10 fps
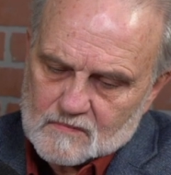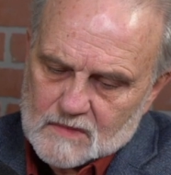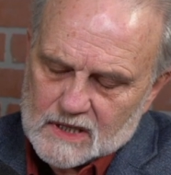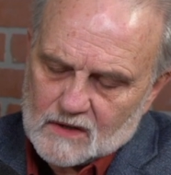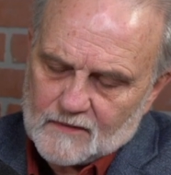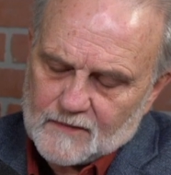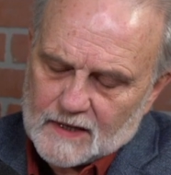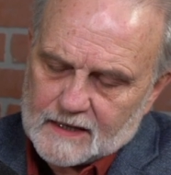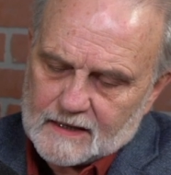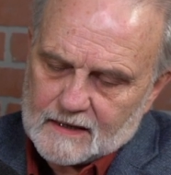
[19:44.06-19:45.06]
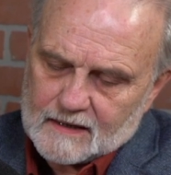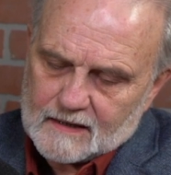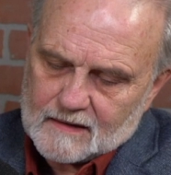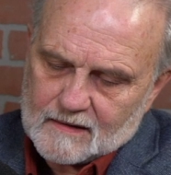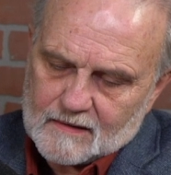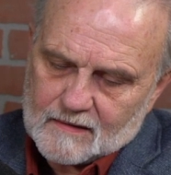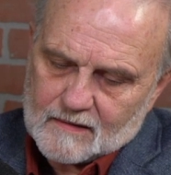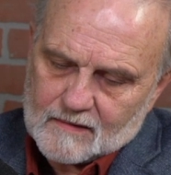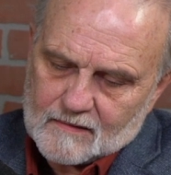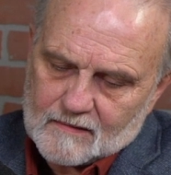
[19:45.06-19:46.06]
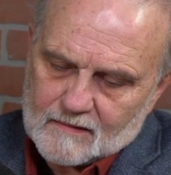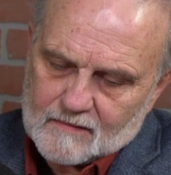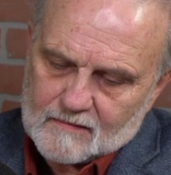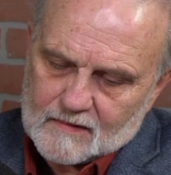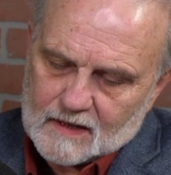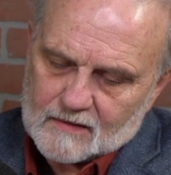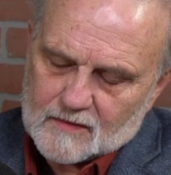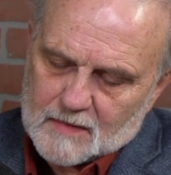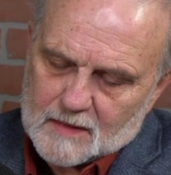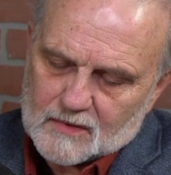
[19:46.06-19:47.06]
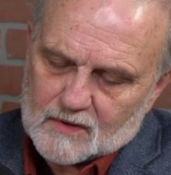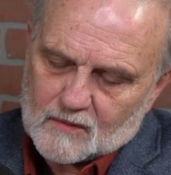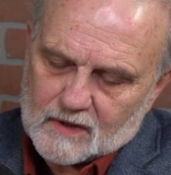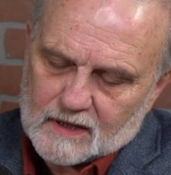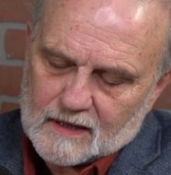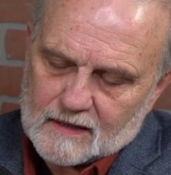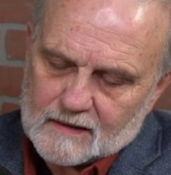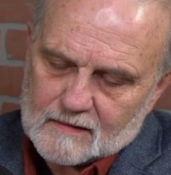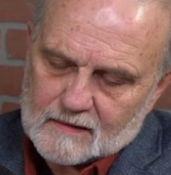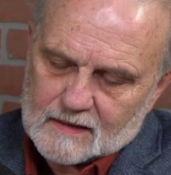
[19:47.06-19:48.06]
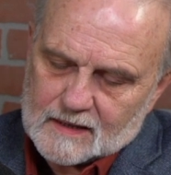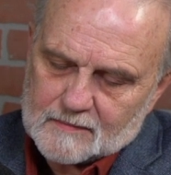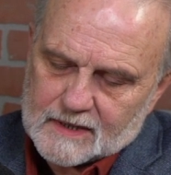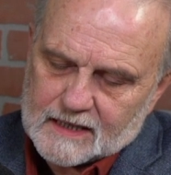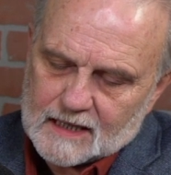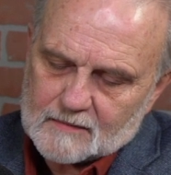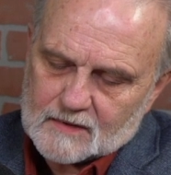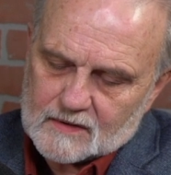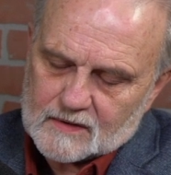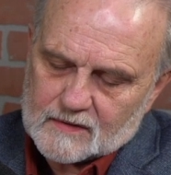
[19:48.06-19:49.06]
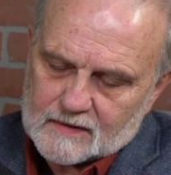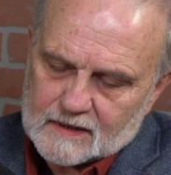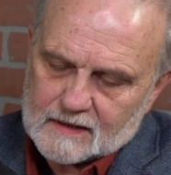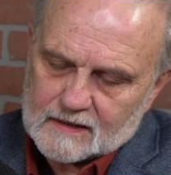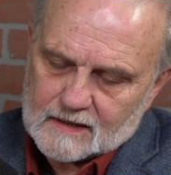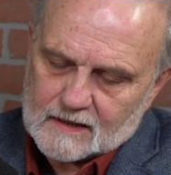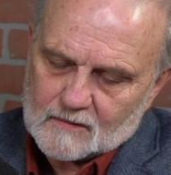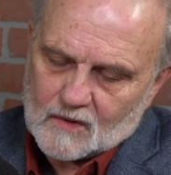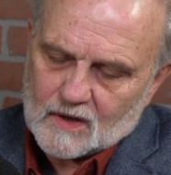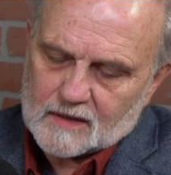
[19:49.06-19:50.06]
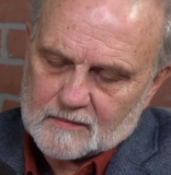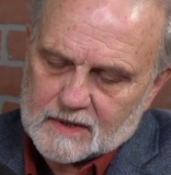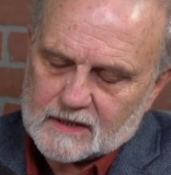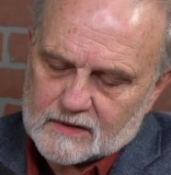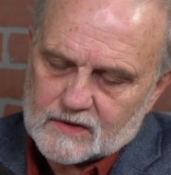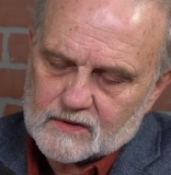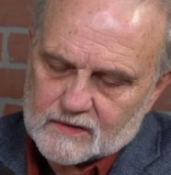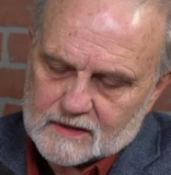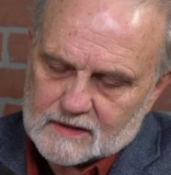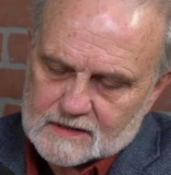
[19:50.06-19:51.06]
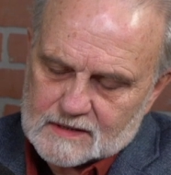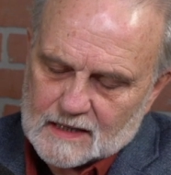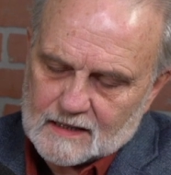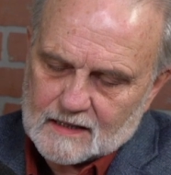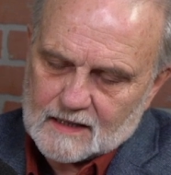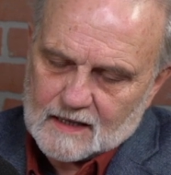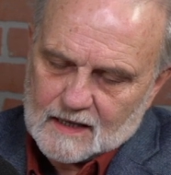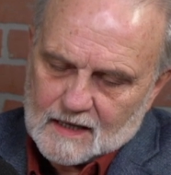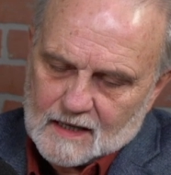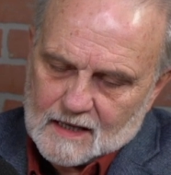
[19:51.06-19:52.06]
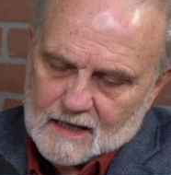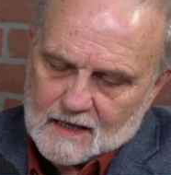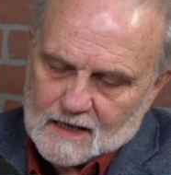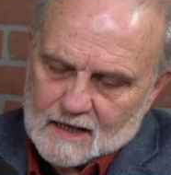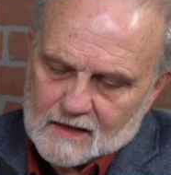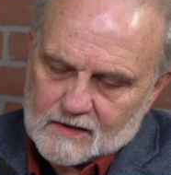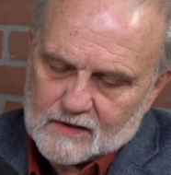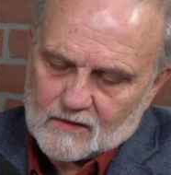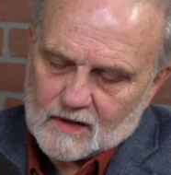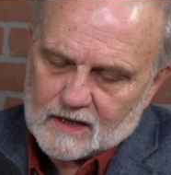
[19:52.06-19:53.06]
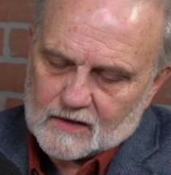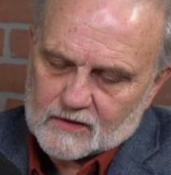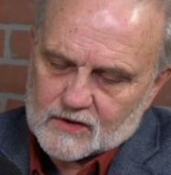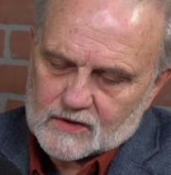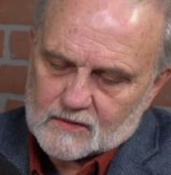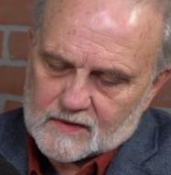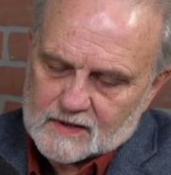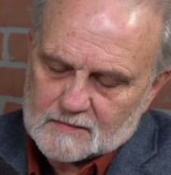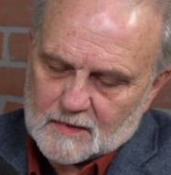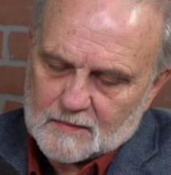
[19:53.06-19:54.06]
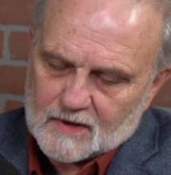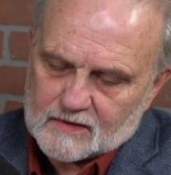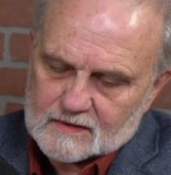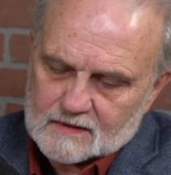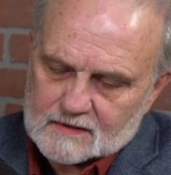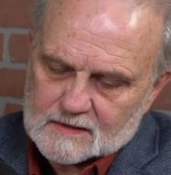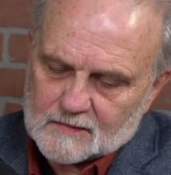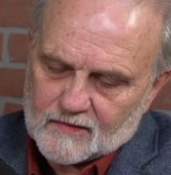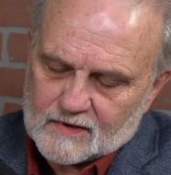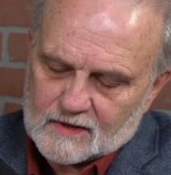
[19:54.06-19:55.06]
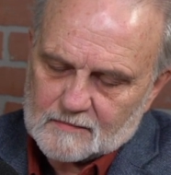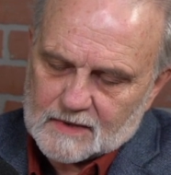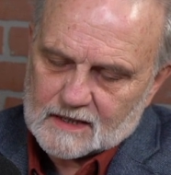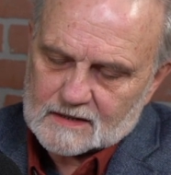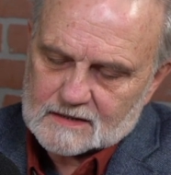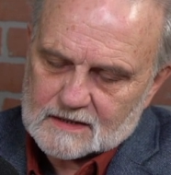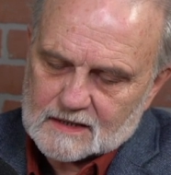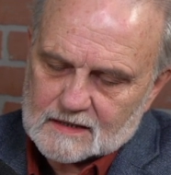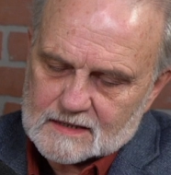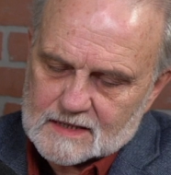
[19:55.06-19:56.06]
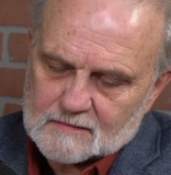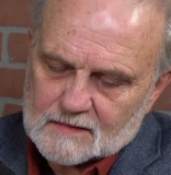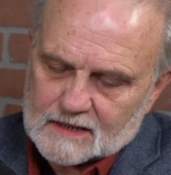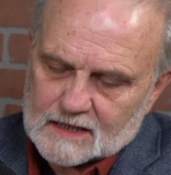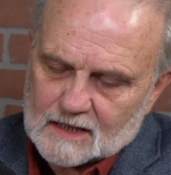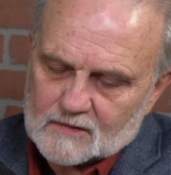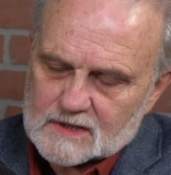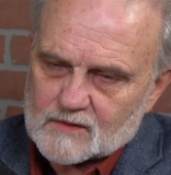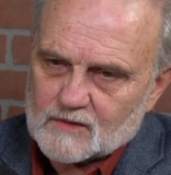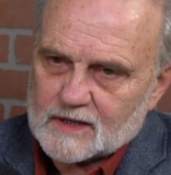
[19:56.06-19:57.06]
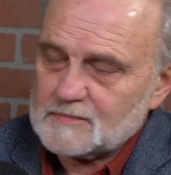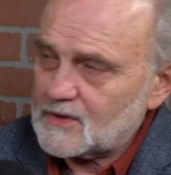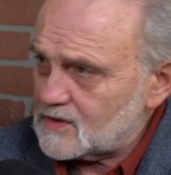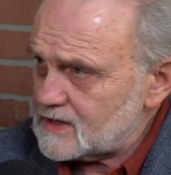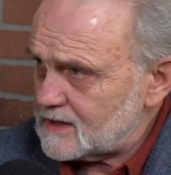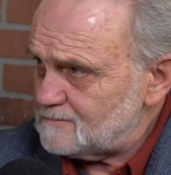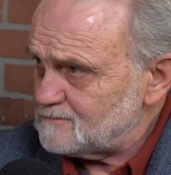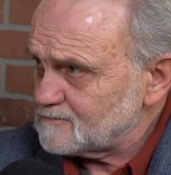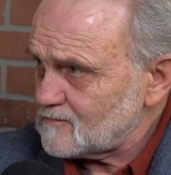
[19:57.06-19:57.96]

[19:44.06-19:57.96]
you know, if I remember when it became clear that he wanted me to do this, I argued with him about some of it because it didn't seem like I was the right person